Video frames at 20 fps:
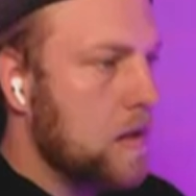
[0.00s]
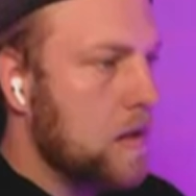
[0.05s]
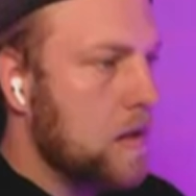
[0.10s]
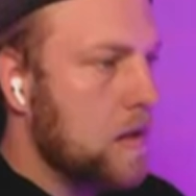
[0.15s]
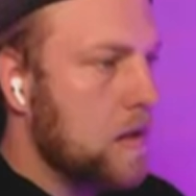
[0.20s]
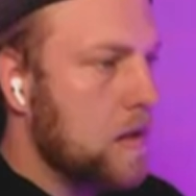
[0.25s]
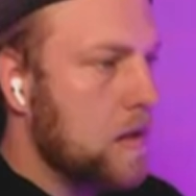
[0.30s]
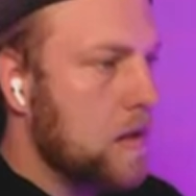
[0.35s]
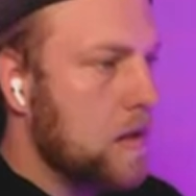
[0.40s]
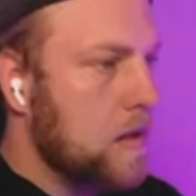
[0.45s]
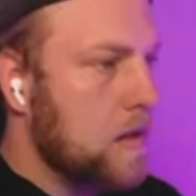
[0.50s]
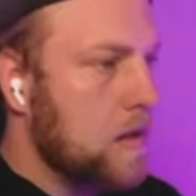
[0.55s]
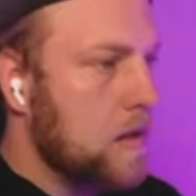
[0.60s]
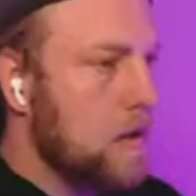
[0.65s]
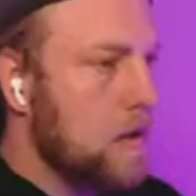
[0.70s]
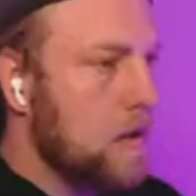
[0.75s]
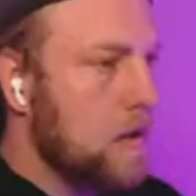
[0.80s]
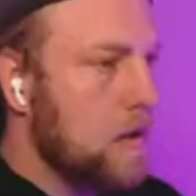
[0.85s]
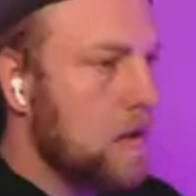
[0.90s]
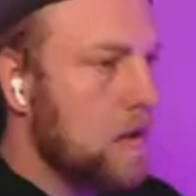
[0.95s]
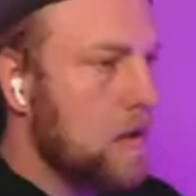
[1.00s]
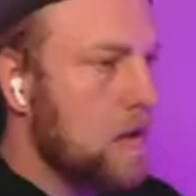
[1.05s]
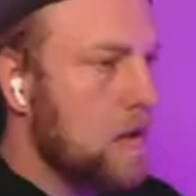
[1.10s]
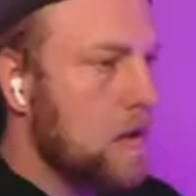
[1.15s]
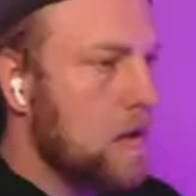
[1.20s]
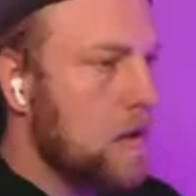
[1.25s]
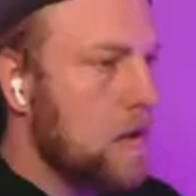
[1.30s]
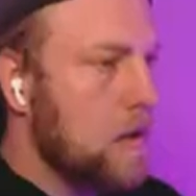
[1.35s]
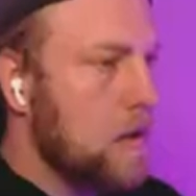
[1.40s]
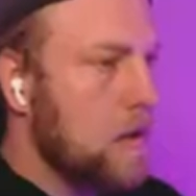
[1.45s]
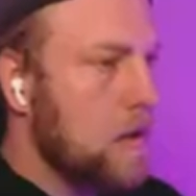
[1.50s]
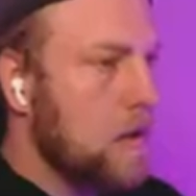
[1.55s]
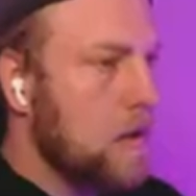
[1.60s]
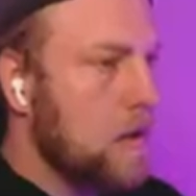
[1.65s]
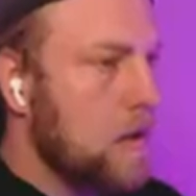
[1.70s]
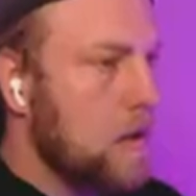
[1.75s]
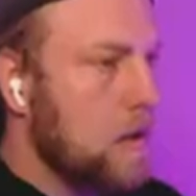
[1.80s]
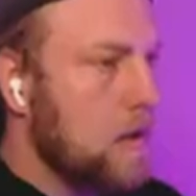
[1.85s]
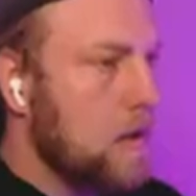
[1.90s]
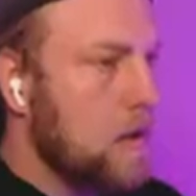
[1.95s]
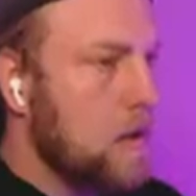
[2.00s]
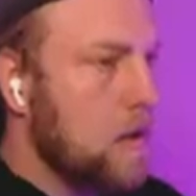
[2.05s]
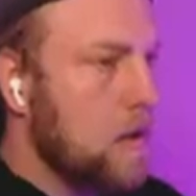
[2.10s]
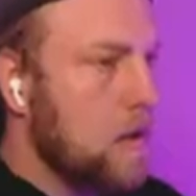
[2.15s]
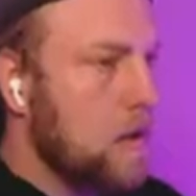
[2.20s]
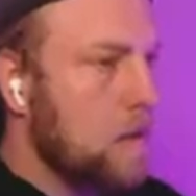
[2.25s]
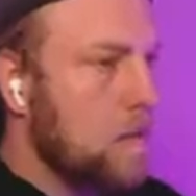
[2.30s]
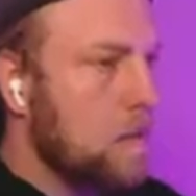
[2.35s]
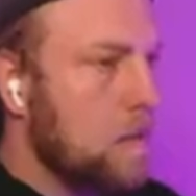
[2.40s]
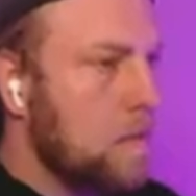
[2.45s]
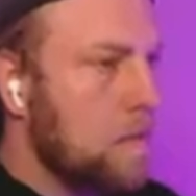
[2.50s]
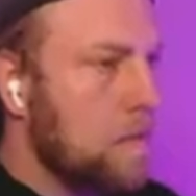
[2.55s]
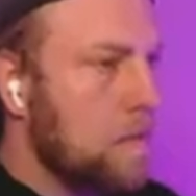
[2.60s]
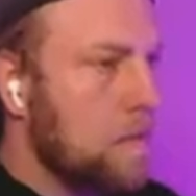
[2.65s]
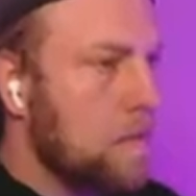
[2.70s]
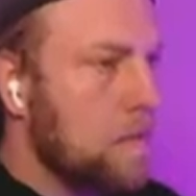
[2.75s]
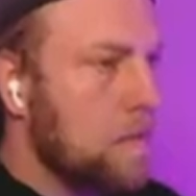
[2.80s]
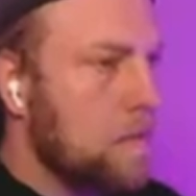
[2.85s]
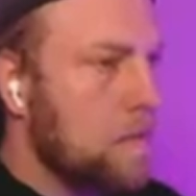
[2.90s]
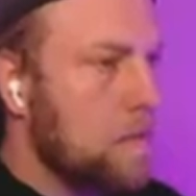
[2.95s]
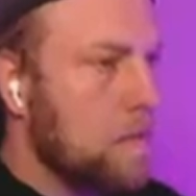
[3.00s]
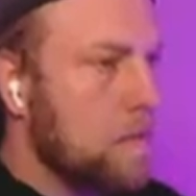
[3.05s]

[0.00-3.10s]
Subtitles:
(no one is talking)